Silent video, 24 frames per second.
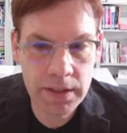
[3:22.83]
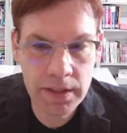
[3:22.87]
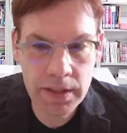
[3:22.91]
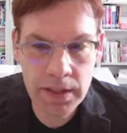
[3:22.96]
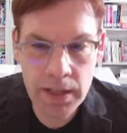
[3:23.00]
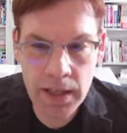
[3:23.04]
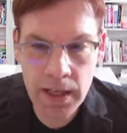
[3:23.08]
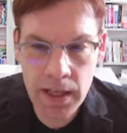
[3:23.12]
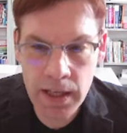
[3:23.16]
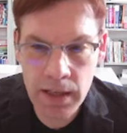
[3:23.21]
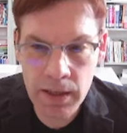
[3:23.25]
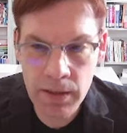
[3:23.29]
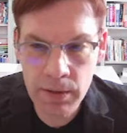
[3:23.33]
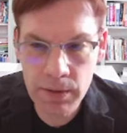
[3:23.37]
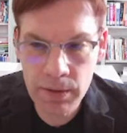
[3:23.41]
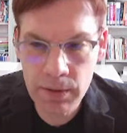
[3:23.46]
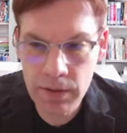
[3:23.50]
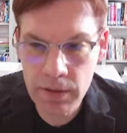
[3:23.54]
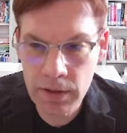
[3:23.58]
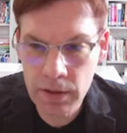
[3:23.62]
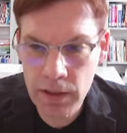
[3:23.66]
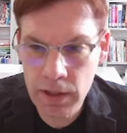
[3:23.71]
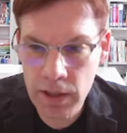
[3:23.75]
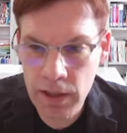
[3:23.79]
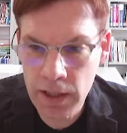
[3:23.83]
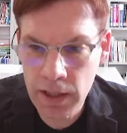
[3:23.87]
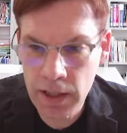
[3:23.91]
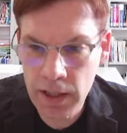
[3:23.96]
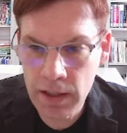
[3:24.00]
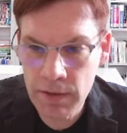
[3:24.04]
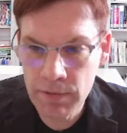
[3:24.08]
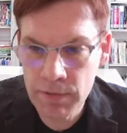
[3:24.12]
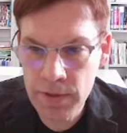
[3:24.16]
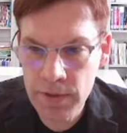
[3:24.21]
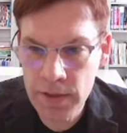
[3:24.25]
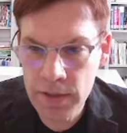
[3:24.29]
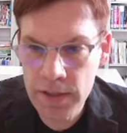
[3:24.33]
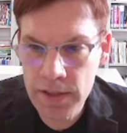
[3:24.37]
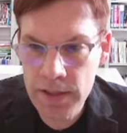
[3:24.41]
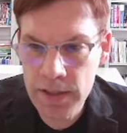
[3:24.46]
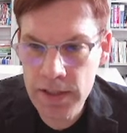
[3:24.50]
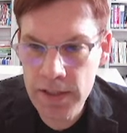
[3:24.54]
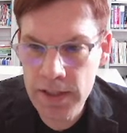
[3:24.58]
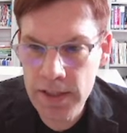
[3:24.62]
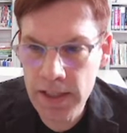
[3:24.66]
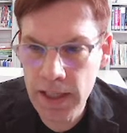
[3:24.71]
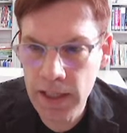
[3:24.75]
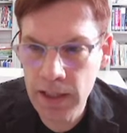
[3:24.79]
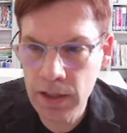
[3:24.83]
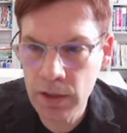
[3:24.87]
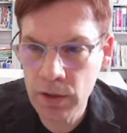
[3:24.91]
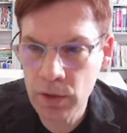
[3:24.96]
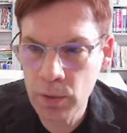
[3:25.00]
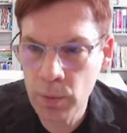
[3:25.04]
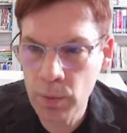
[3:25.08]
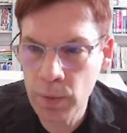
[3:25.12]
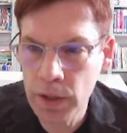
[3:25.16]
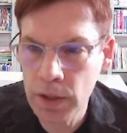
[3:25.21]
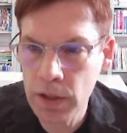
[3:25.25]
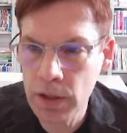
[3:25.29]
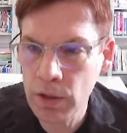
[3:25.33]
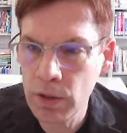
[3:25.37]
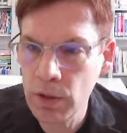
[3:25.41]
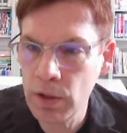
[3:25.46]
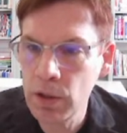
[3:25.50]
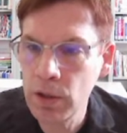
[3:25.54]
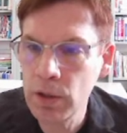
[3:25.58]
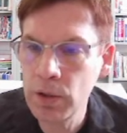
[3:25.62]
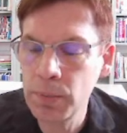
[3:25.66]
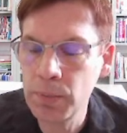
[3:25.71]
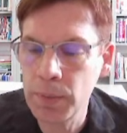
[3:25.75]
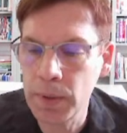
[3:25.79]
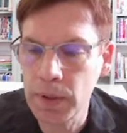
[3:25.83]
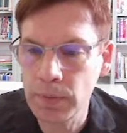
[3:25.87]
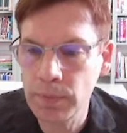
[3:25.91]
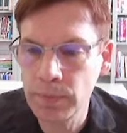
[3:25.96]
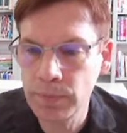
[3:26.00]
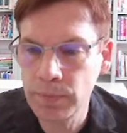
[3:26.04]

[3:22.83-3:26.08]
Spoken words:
Now I have a second window open,